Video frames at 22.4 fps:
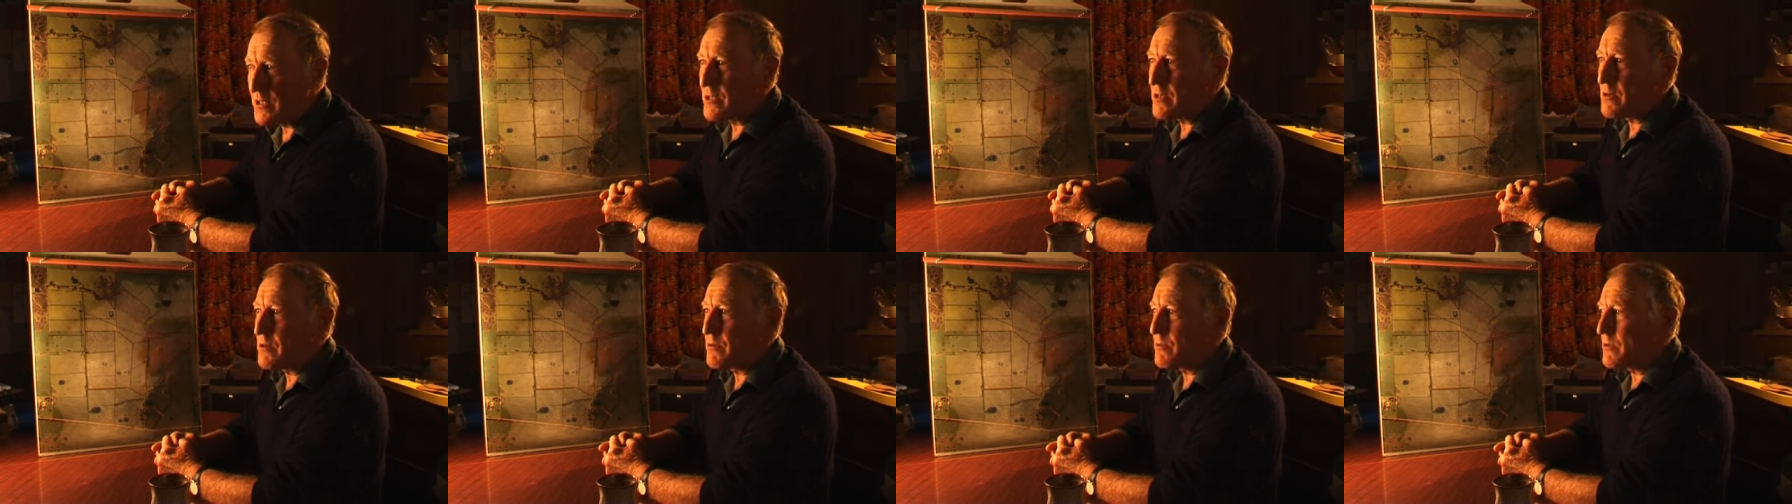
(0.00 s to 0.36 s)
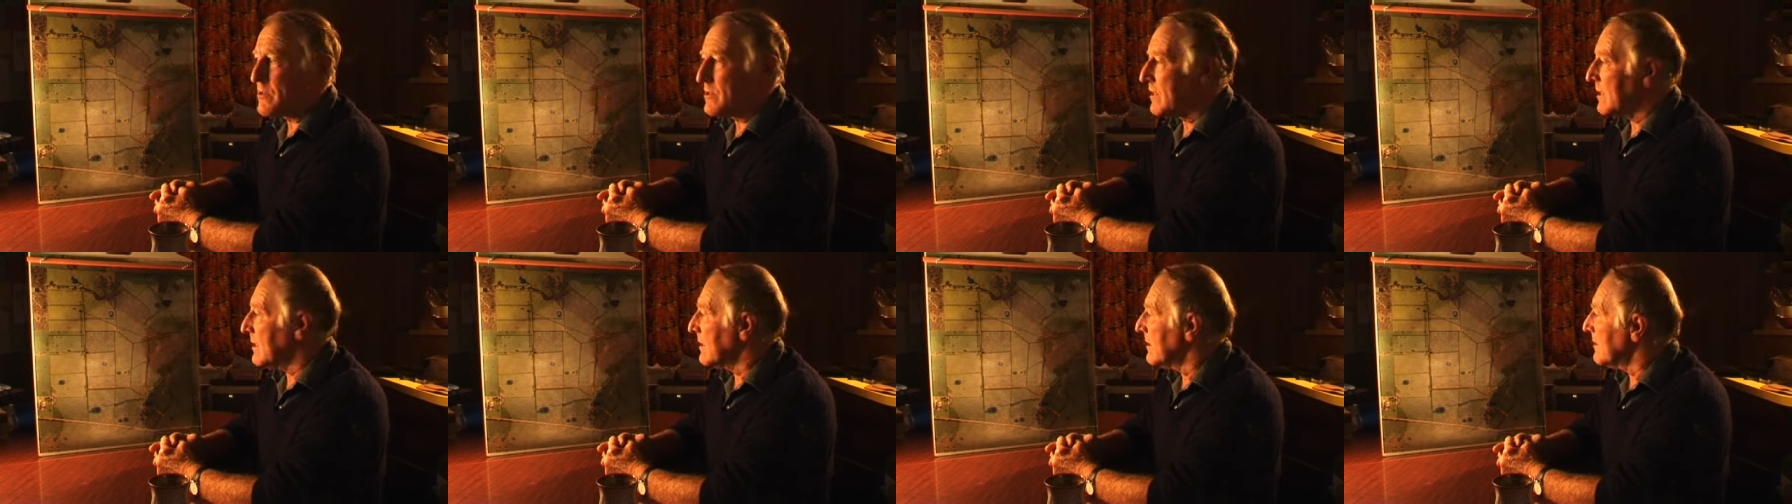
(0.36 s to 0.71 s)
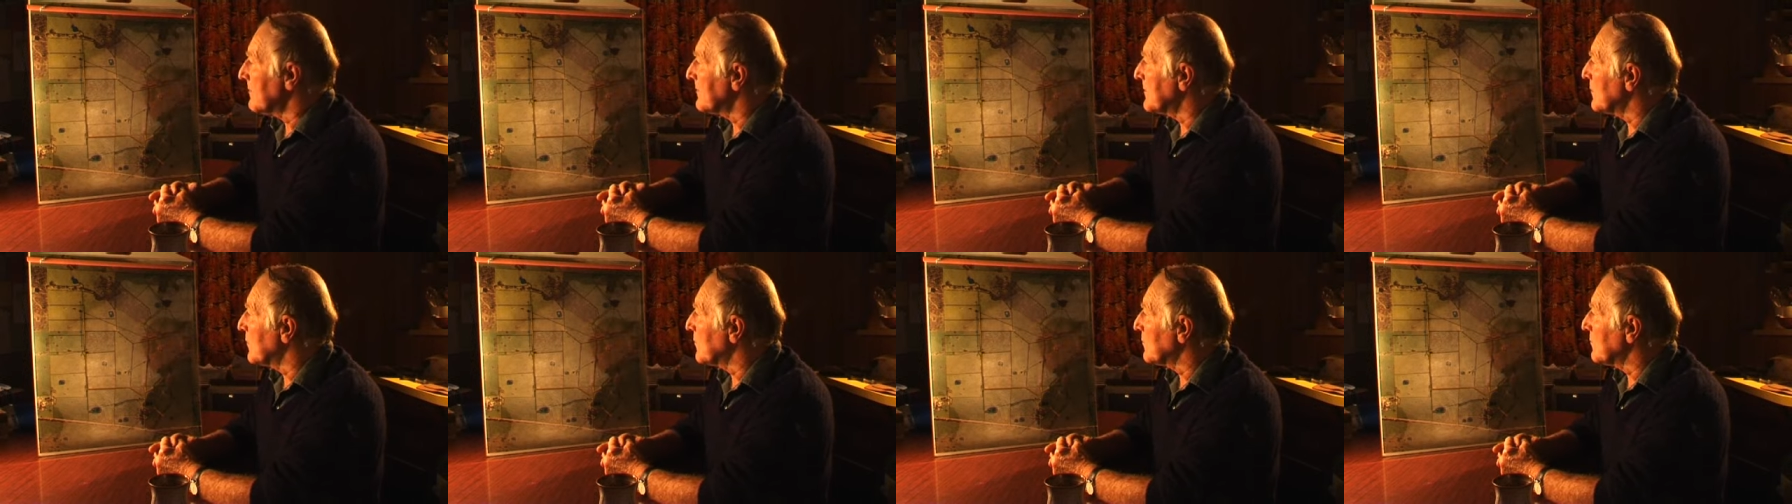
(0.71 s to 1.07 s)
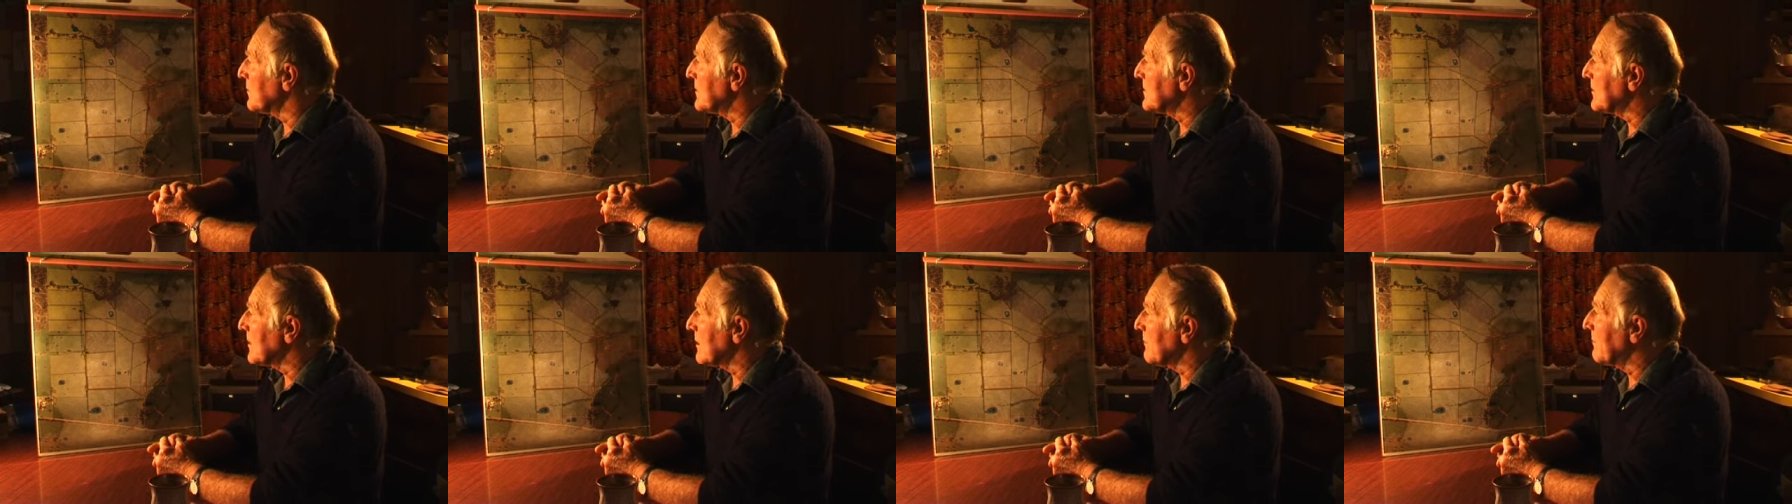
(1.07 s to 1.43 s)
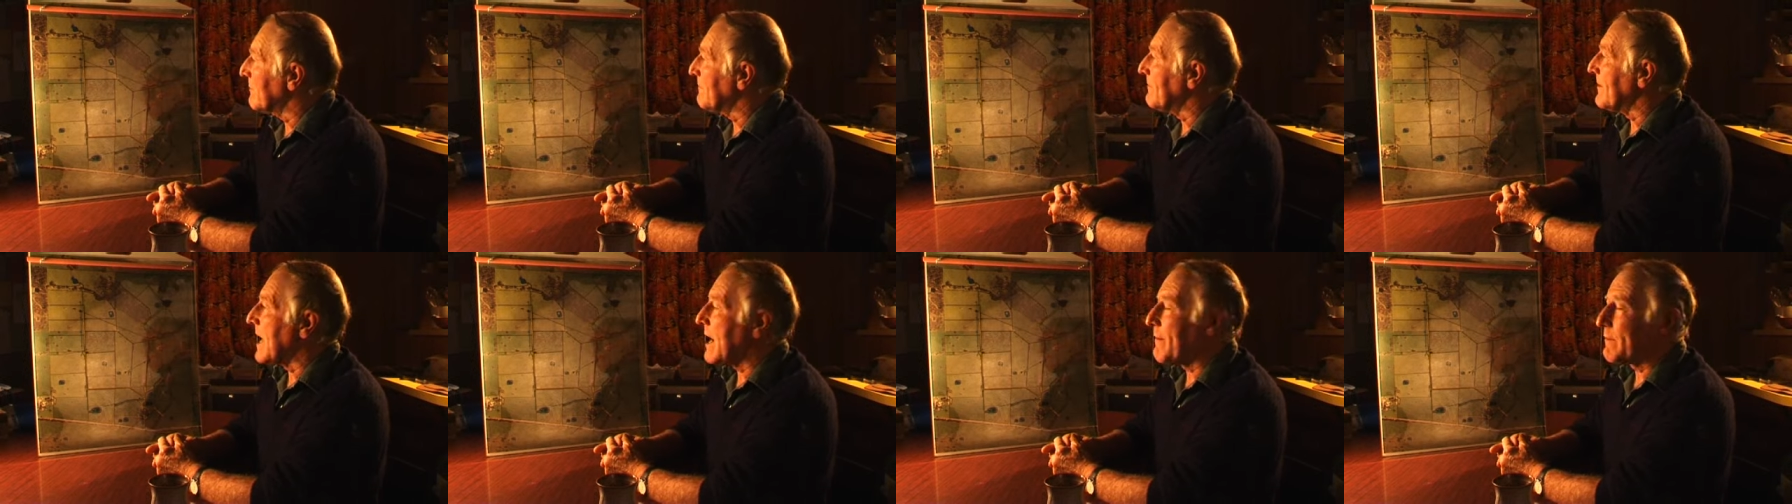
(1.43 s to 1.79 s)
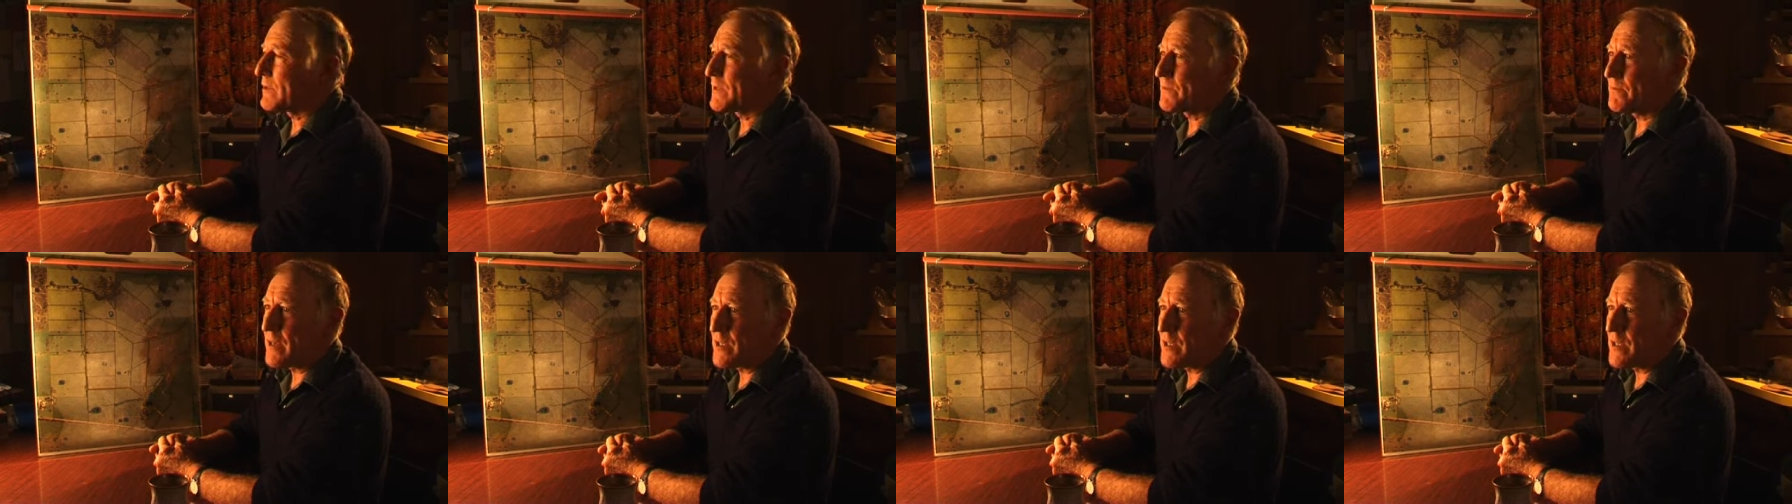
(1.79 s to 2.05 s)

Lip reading: than the ordinary type of farmer's